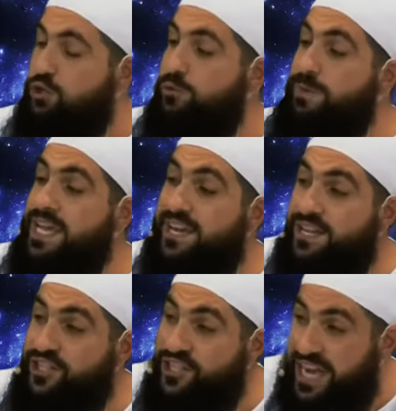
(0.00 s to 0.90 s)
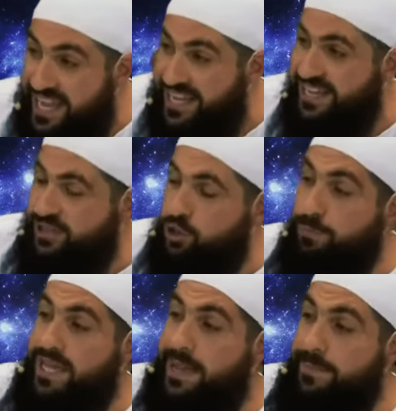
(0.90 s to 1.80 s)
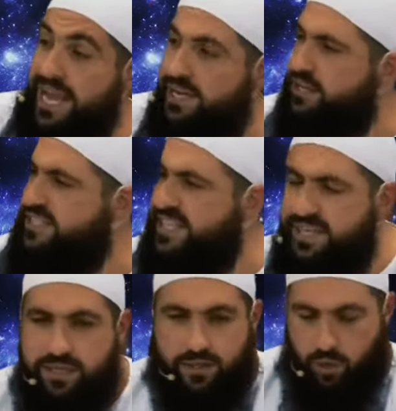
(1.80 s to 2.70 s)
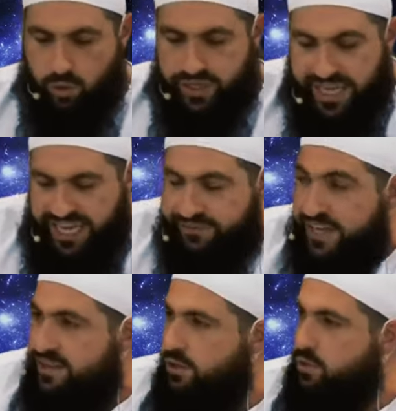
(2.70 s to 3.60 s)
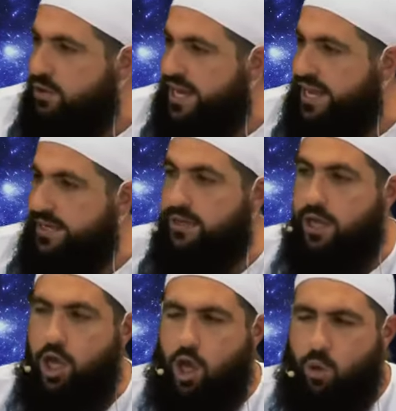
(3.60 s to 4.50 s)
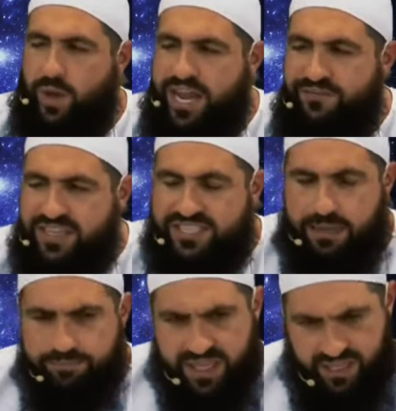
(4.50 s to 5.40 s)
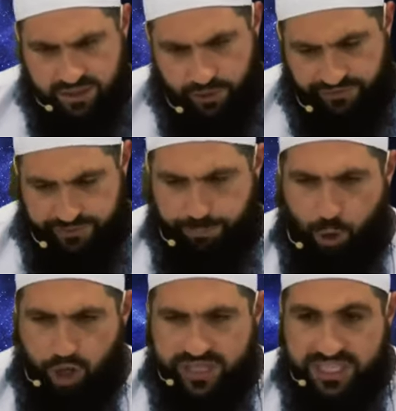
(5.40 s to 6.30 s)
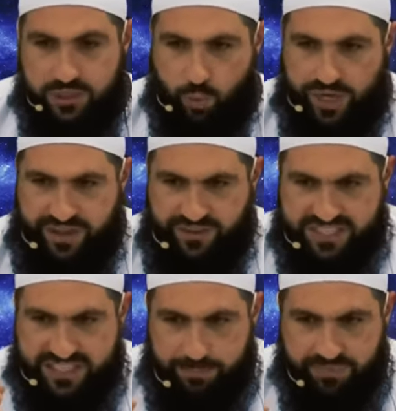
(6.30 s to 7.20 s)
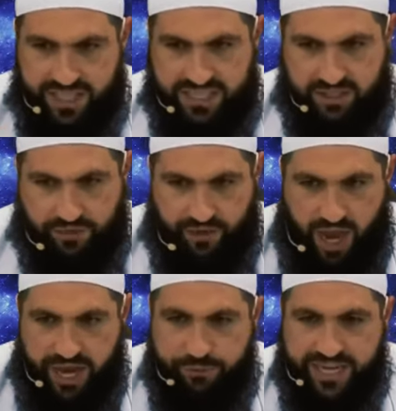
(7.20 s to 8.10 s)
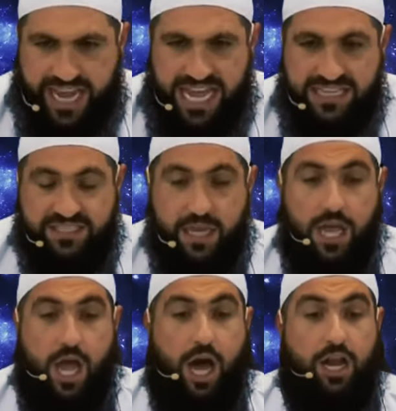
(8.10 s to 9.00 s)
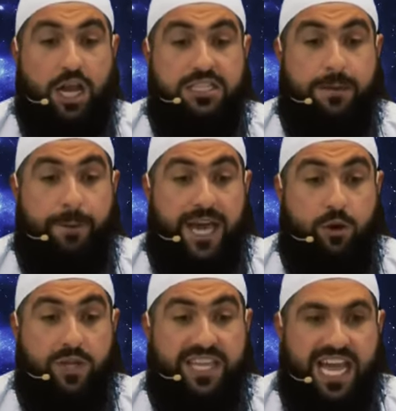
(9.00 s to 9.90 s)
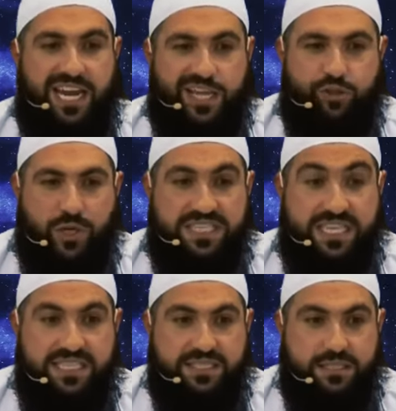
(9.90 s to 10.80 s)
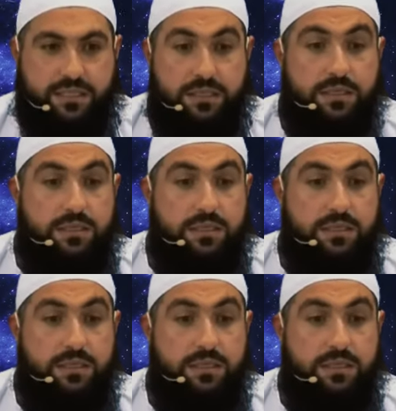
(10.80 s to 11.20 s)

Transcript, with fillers: To be a rajal, to be a man, you see, look, even in the Quran, Whenever something is of importance, whenever something is of high regards, Allah subhanahu wa ta'ala addresses